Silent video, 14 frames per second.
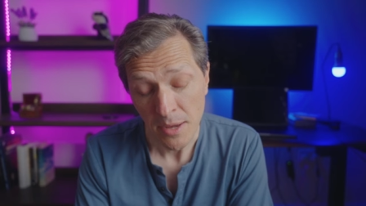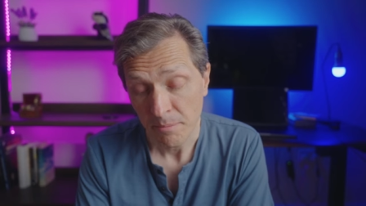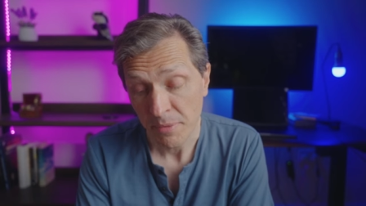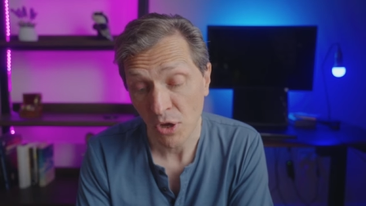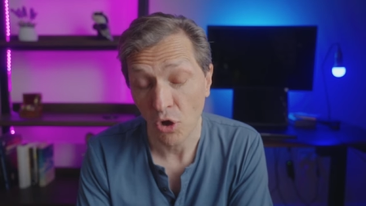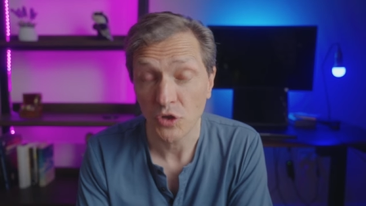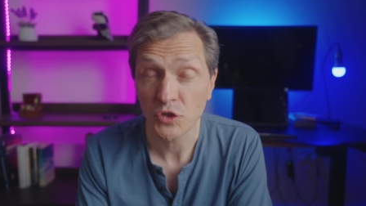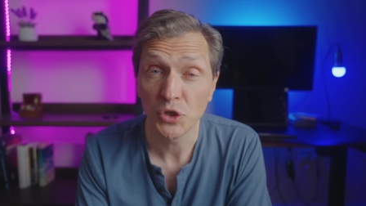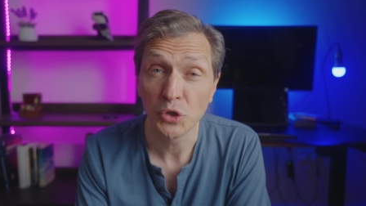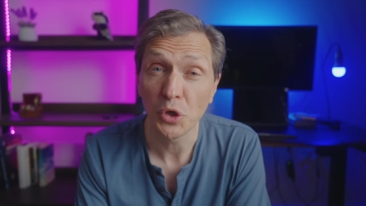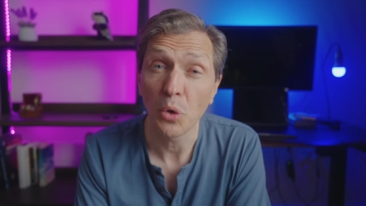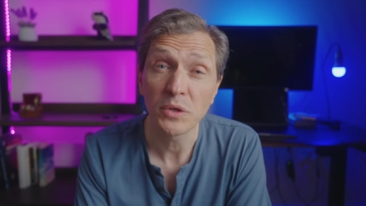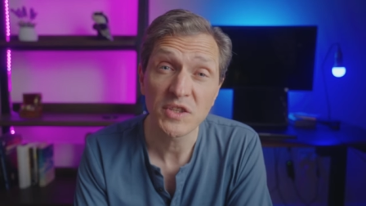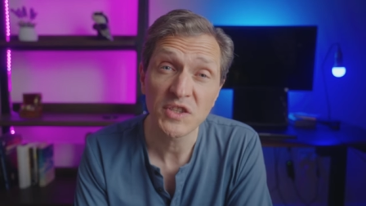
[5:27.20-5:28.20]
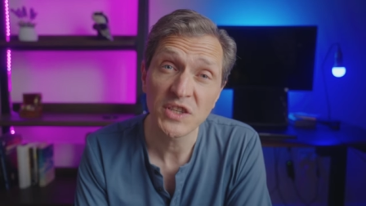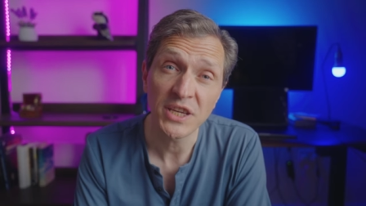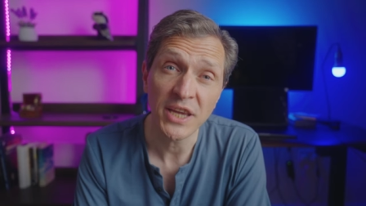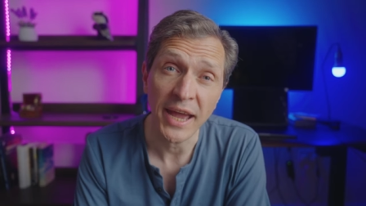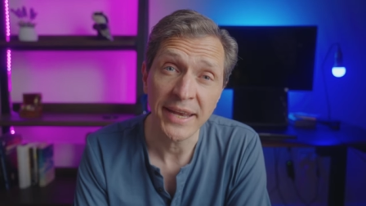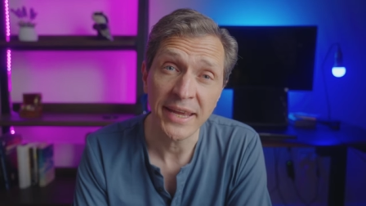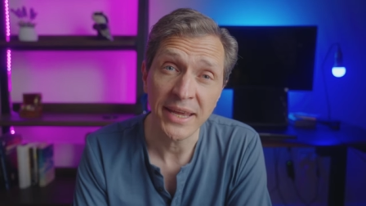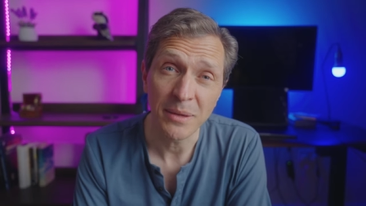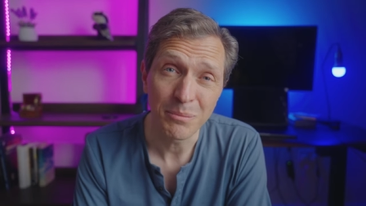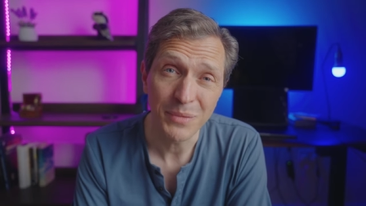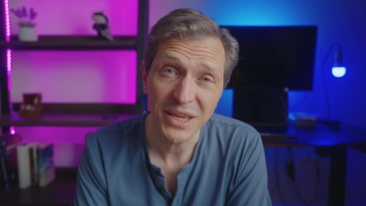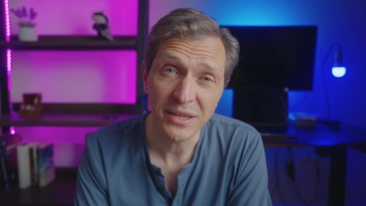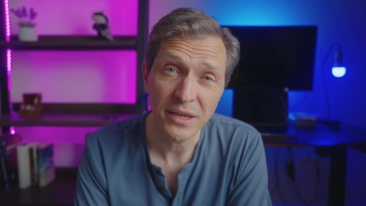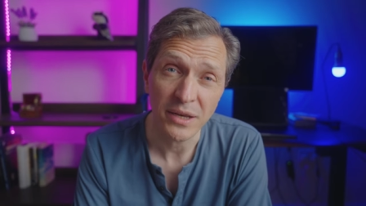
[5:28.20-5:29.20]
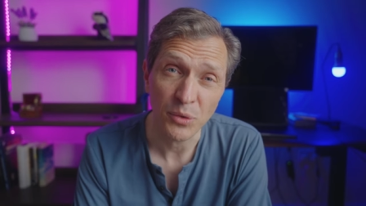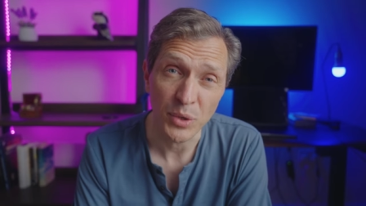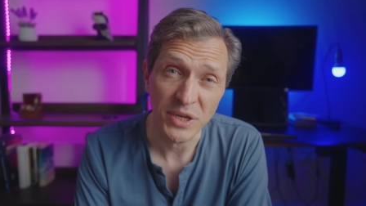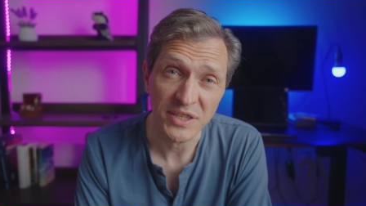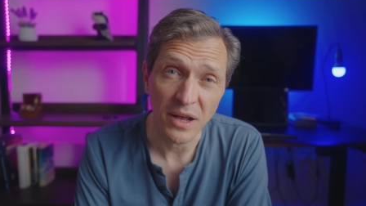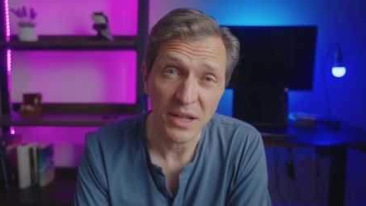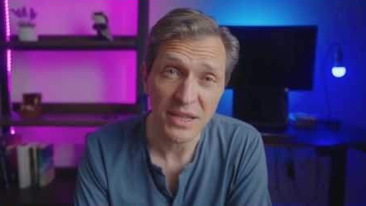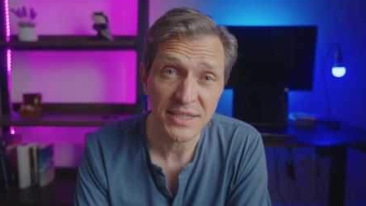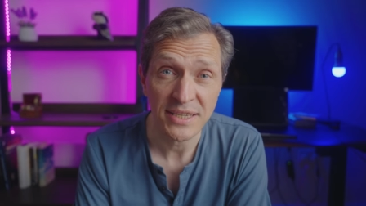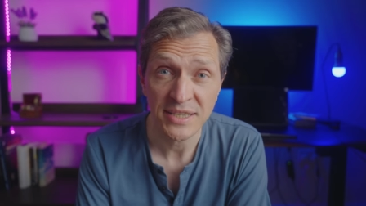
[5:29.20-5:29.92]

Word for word: because you don't see any immediate results,